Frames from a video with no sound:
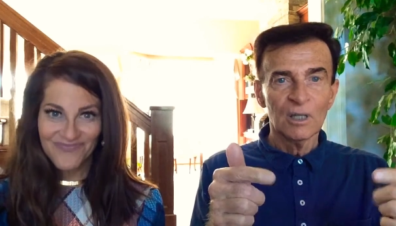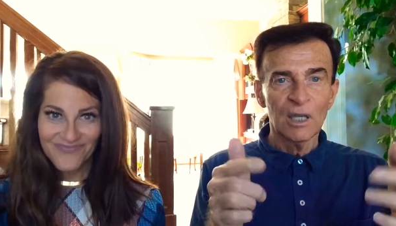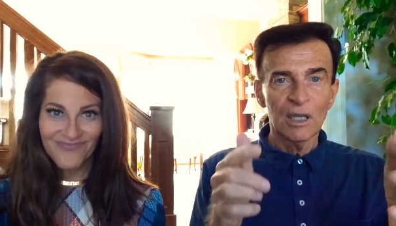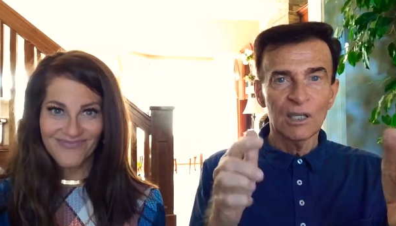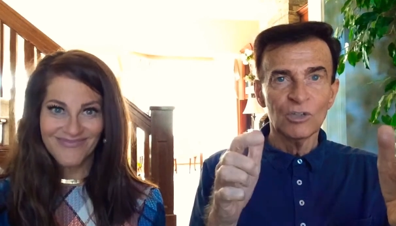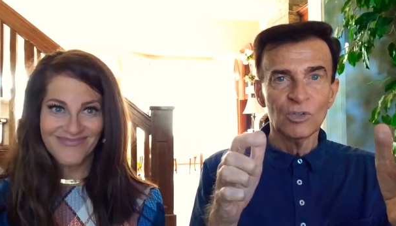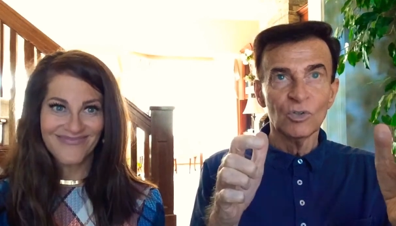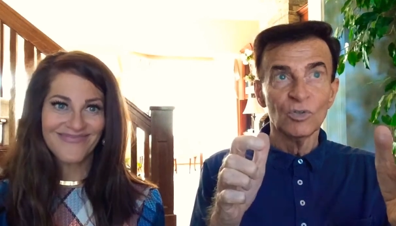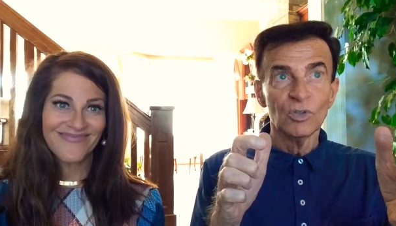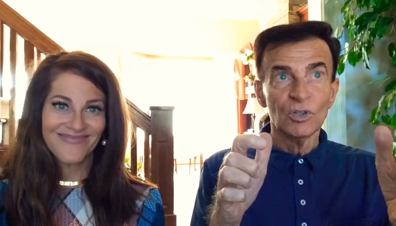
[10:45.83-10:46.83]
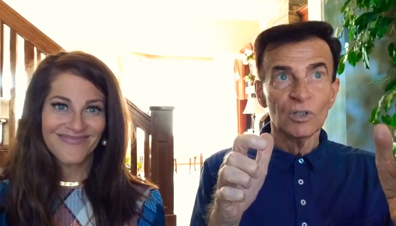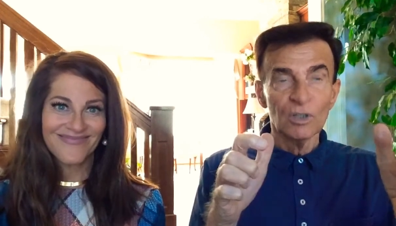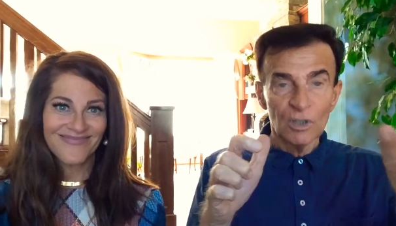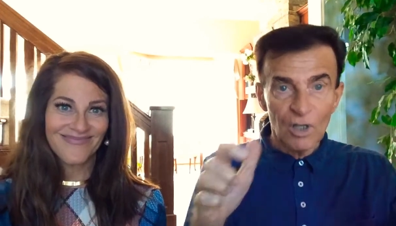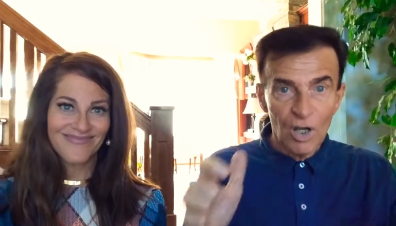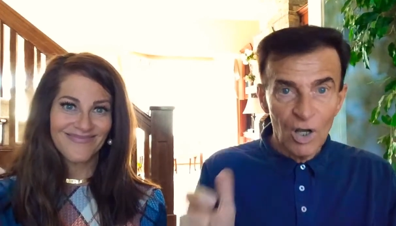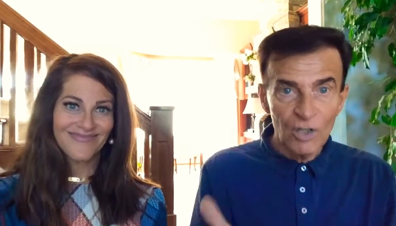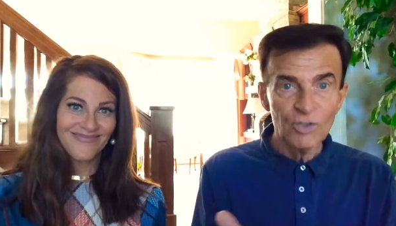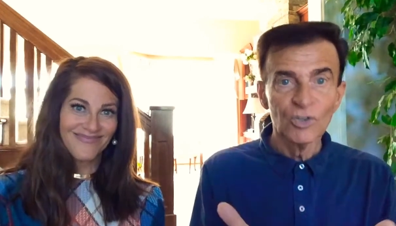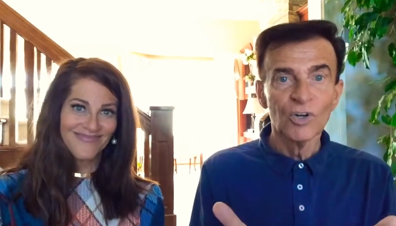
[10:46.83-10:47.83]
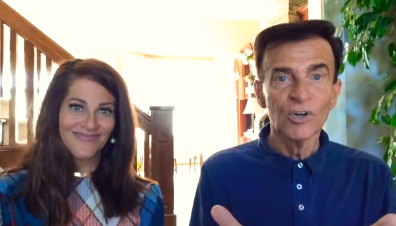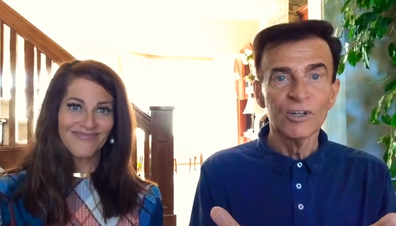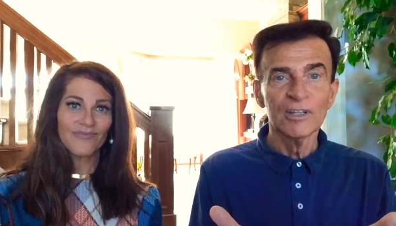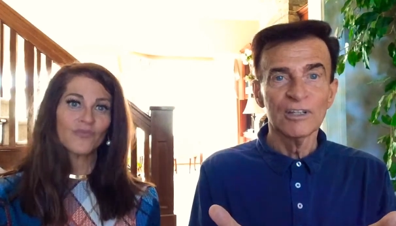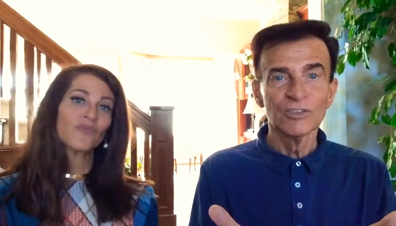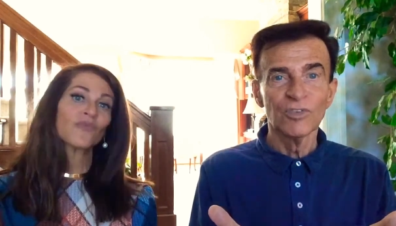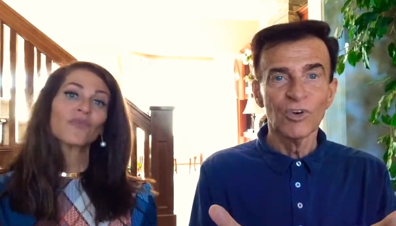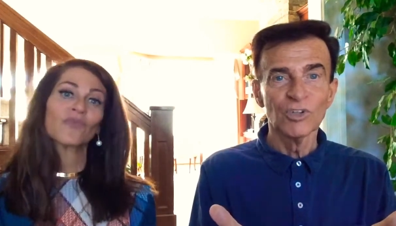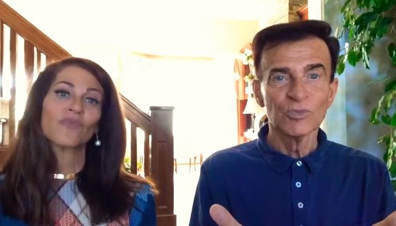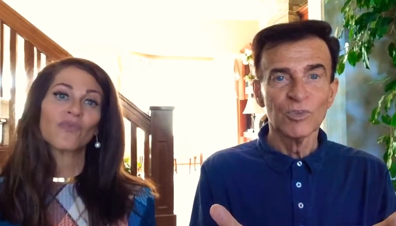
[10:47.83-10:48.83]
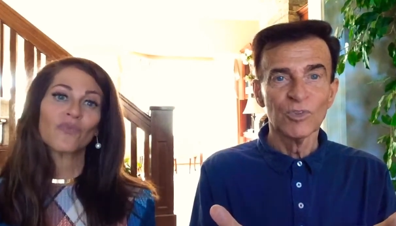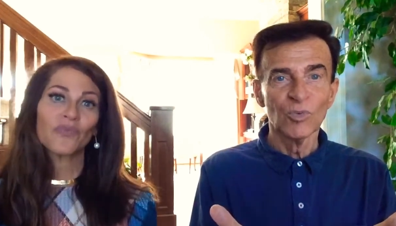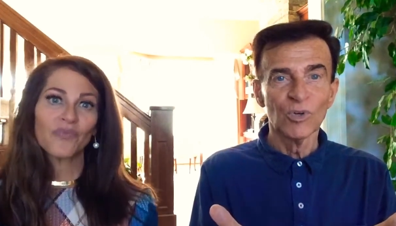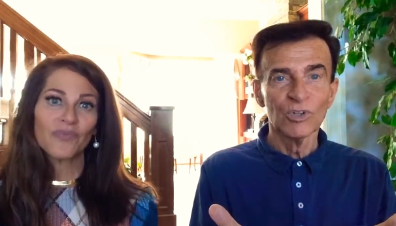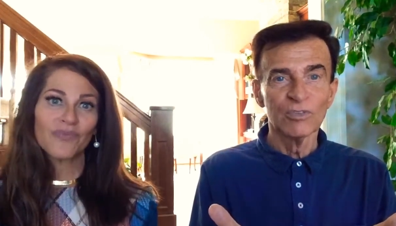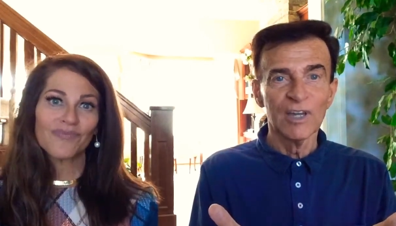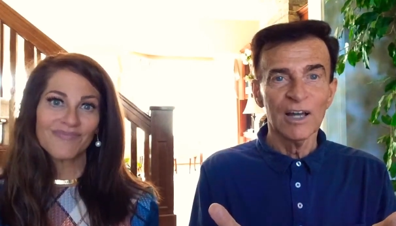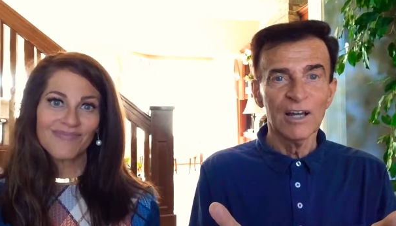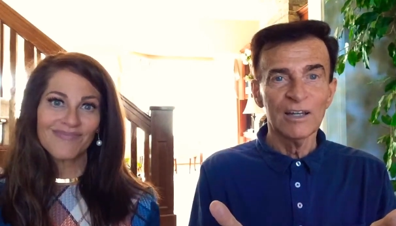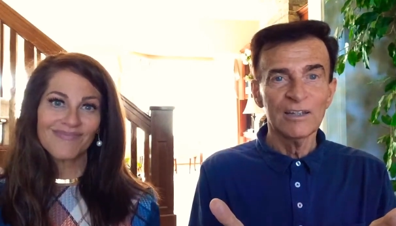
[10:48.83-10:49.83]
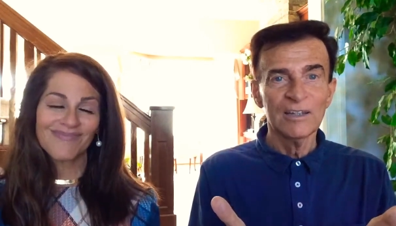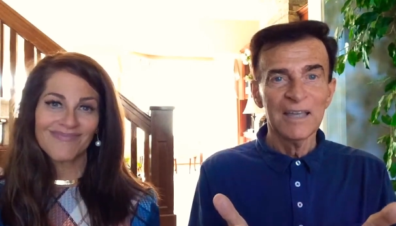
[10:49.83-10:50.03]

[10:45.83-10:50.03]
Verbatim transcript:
Speaker 1: mm-hmm. and you undergirded as far as with the Word of mm-hmm. God.